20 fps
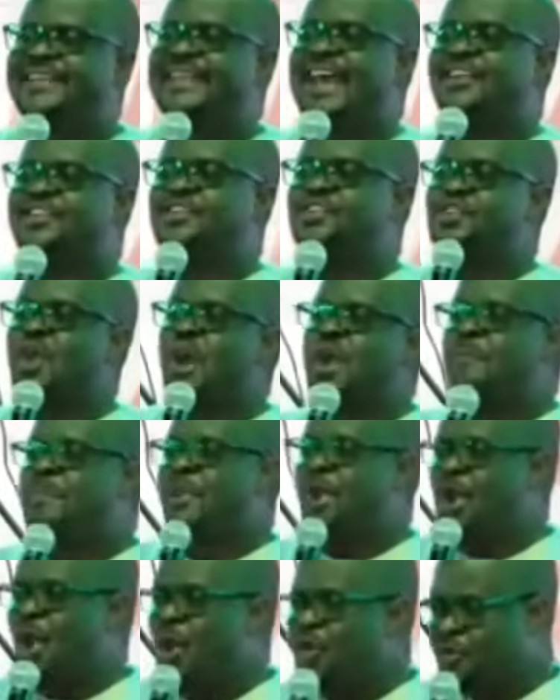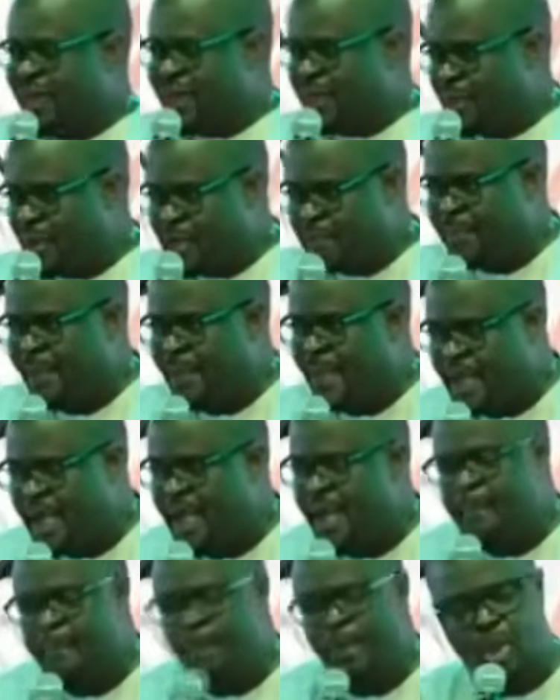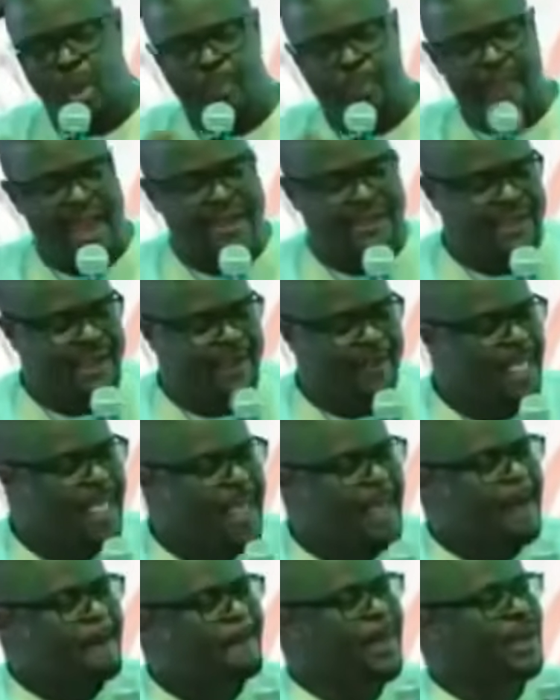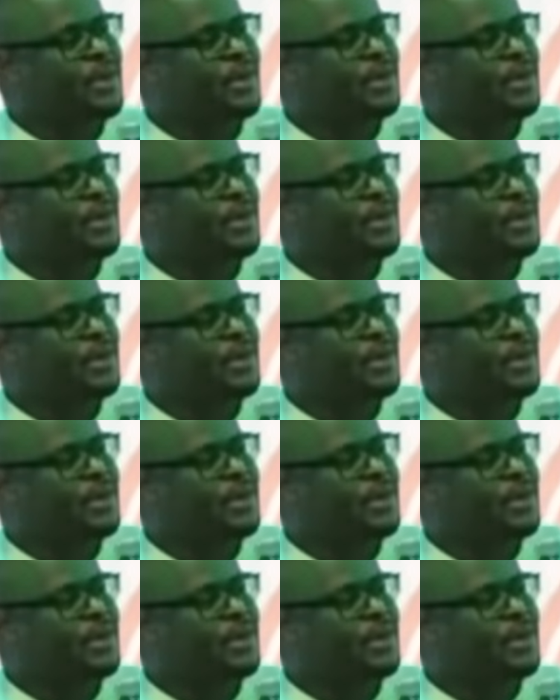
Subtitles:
not belong to any political party, but we say